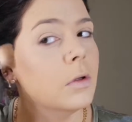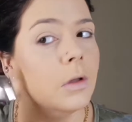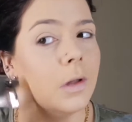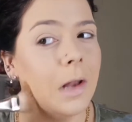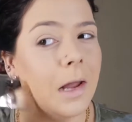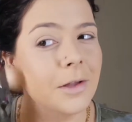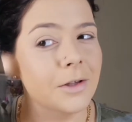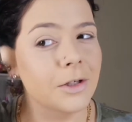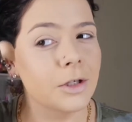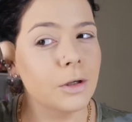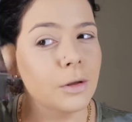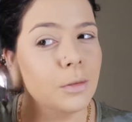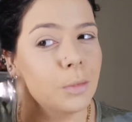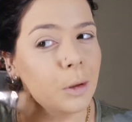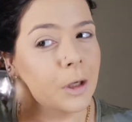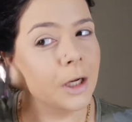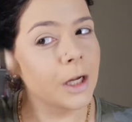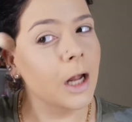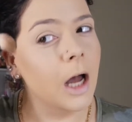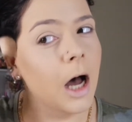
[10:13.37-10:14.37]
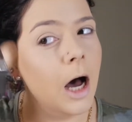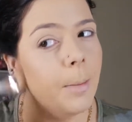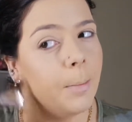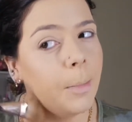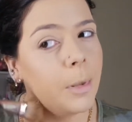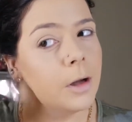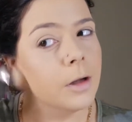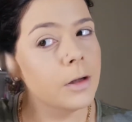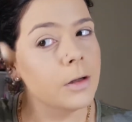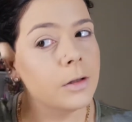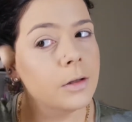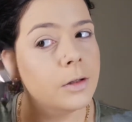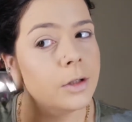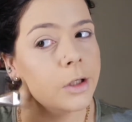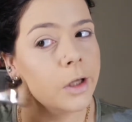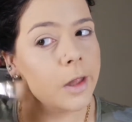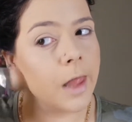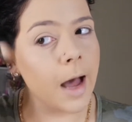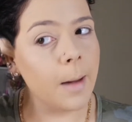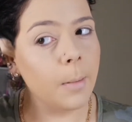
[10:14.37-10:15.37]
And I do bring it up
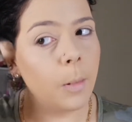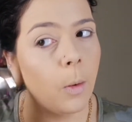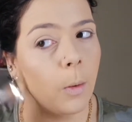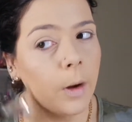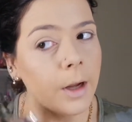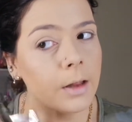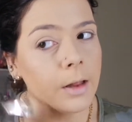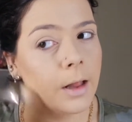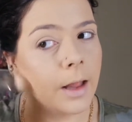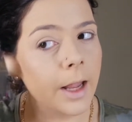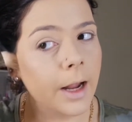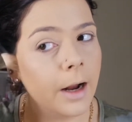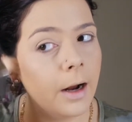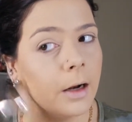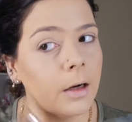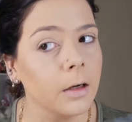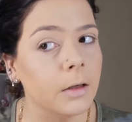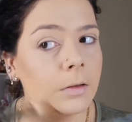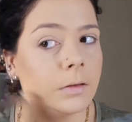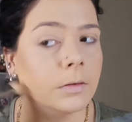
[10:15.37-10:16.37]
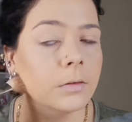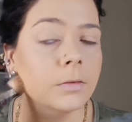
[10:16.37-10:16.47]
to that point there.